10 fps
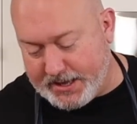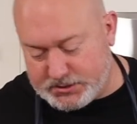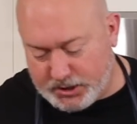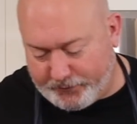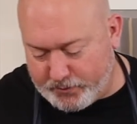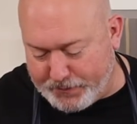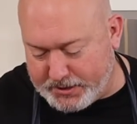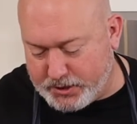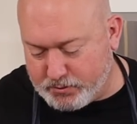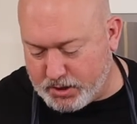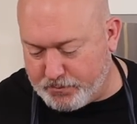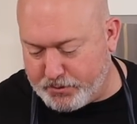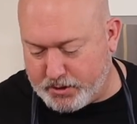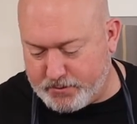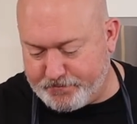ends off of my
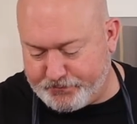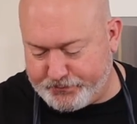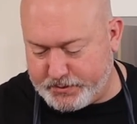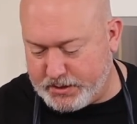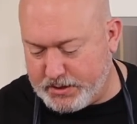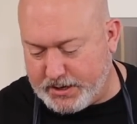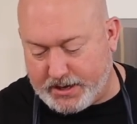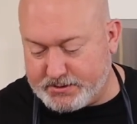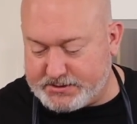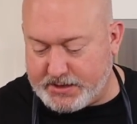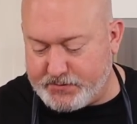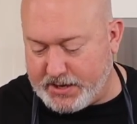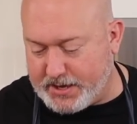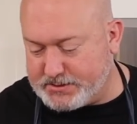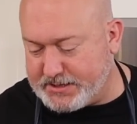cucumber. I don't save the
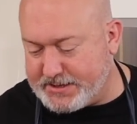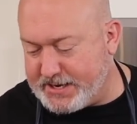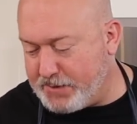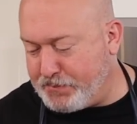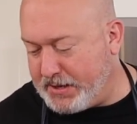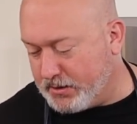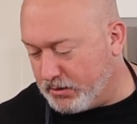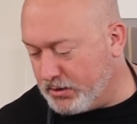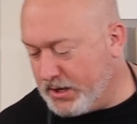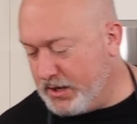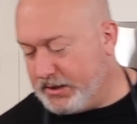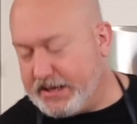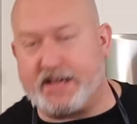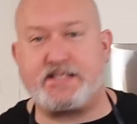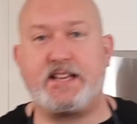ends. And then I peel.
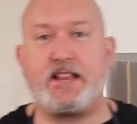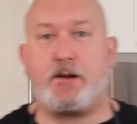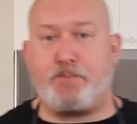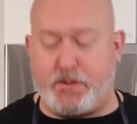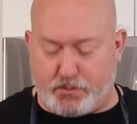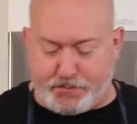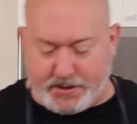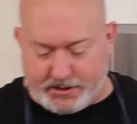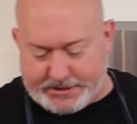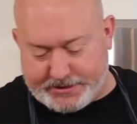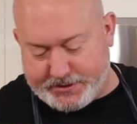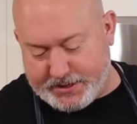Like I see a lot of people peeling like